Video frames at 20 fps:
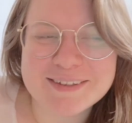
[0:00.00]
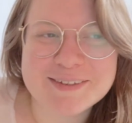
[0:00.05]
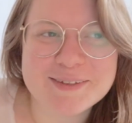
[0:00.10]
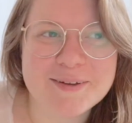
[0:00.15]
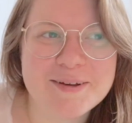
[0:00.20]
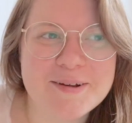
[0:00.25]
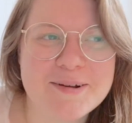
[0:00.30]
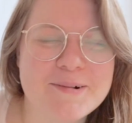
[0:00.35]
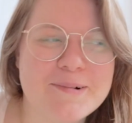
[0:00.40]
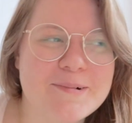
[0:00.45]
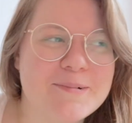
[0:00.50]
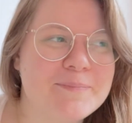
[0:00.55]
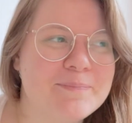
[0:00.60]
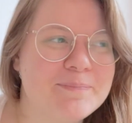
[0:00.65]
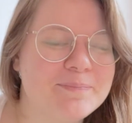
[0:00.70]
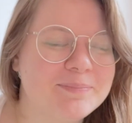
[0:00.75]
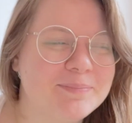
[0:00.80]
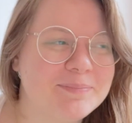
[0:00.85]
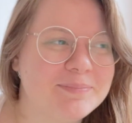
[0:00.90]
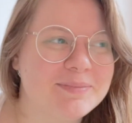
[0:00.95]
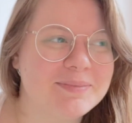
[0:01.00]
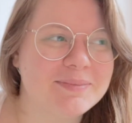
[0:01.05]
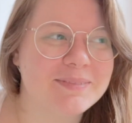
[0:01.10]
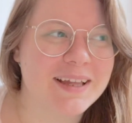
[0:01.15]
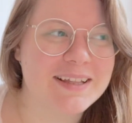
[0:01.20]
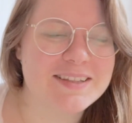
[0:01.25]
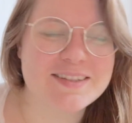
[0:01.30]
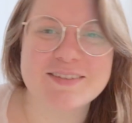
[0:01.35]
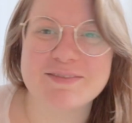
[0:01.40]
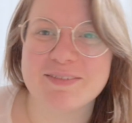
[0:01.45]
So
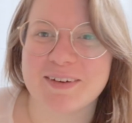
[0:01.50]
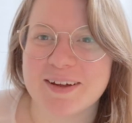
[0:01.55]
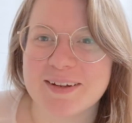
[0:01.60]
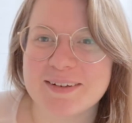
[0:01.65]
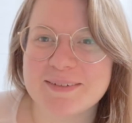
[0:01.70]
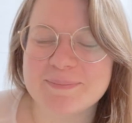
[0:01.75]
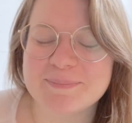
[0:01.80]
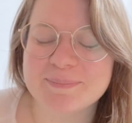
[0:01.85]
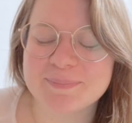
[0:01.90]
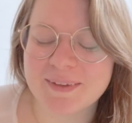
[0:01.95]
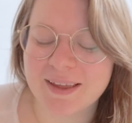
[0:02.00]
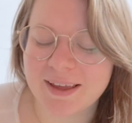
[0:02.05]
that's fun.